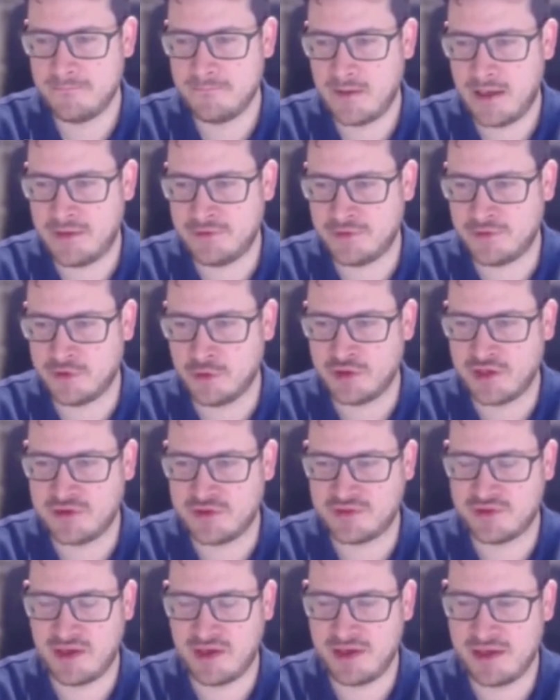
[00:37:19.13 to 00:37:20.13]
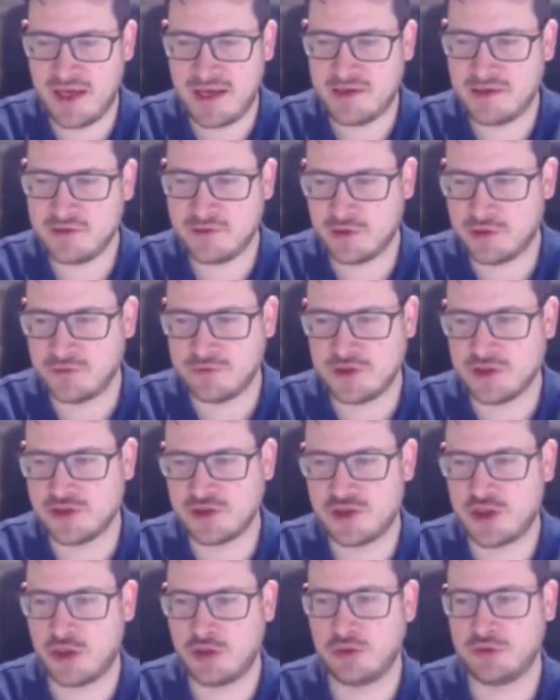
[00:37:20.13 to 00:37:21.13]
And so this again sort of
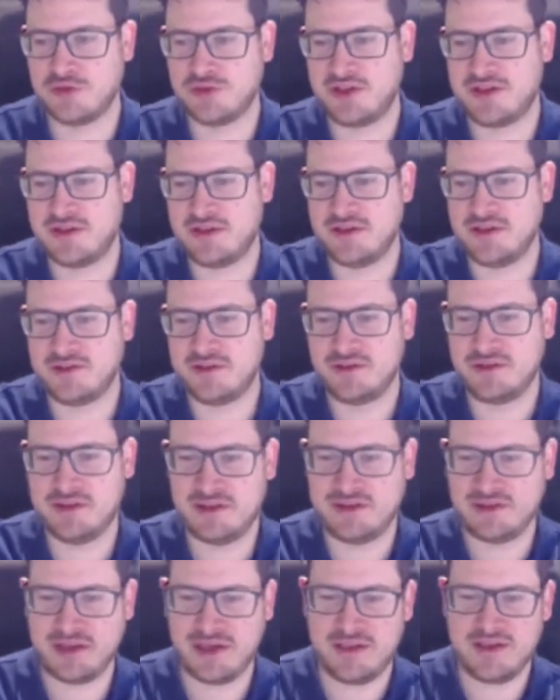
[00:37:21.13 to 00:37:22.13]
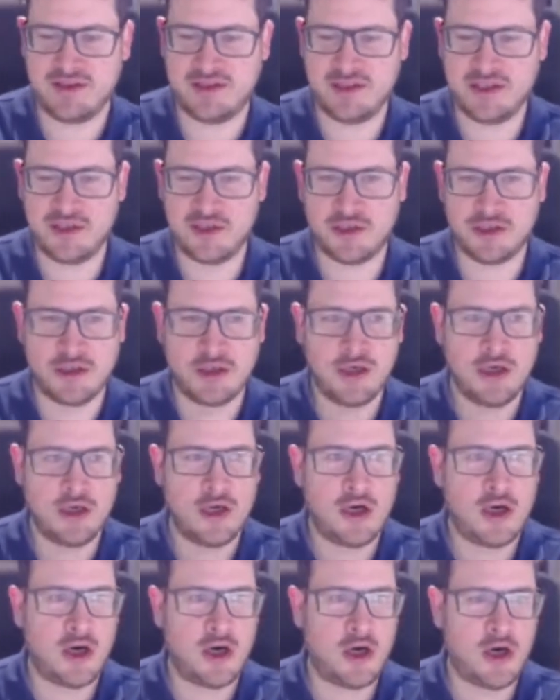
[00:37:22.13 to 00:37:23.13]
just shows that this idea
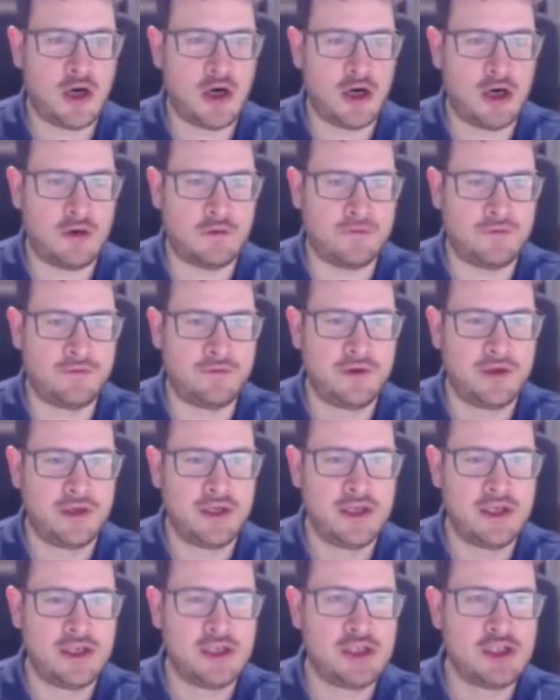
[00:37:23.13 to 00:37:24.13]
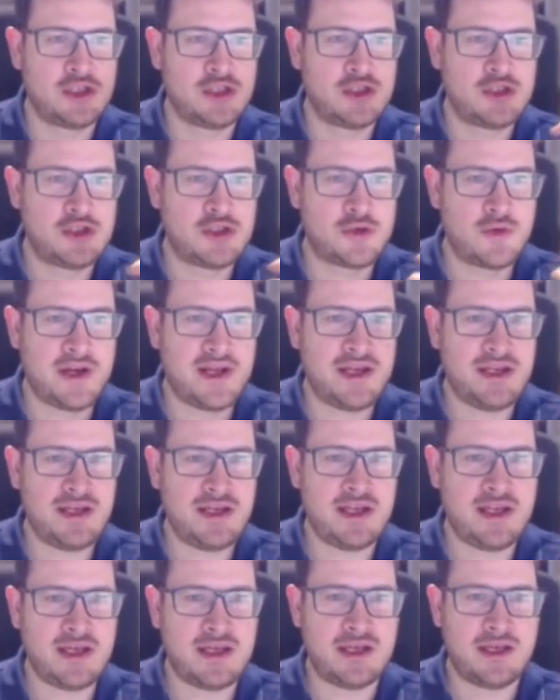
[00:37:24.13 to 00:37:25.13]
of
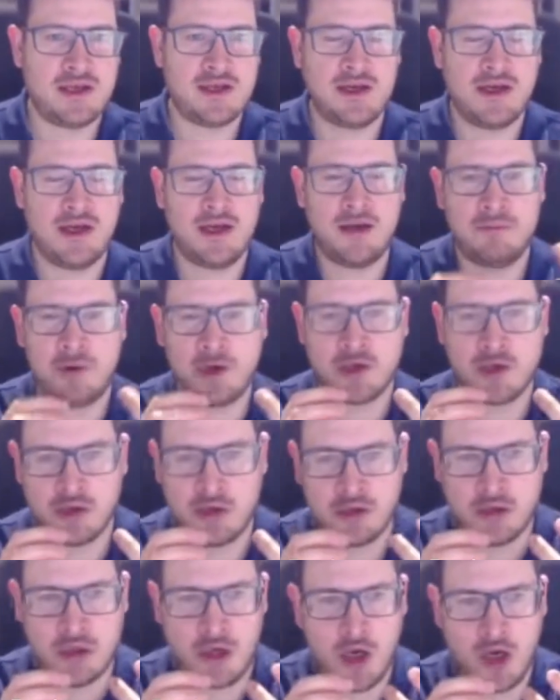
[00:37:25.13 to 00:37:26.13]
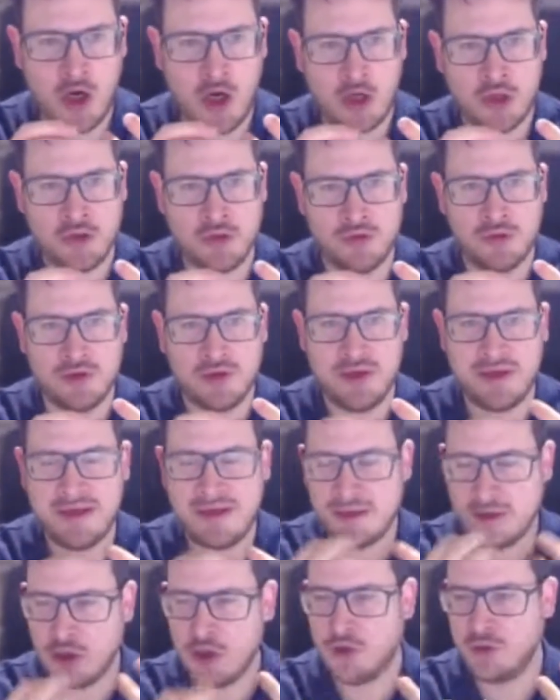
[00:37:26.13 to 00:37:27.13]
training a model on
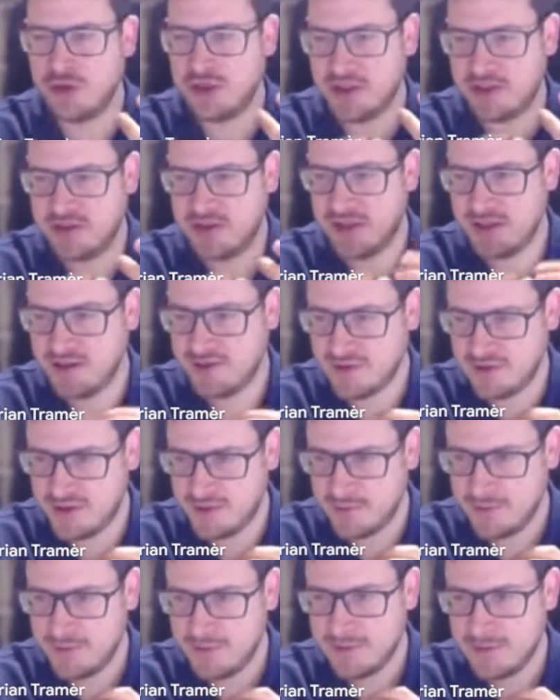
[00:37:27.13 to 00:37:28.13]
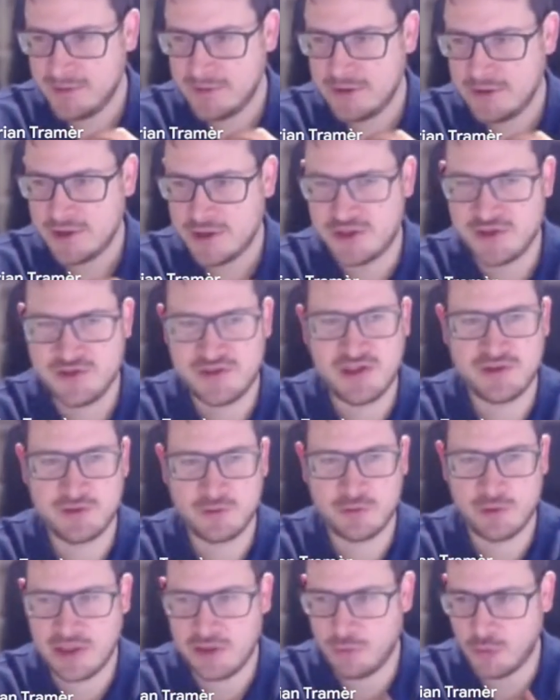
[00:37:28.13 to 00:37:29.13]
encoded data just
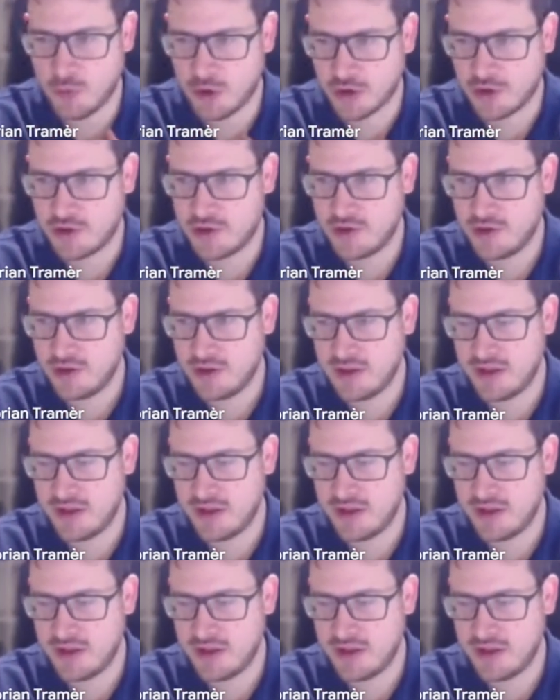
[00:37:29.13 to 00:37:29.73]
doesn't really work.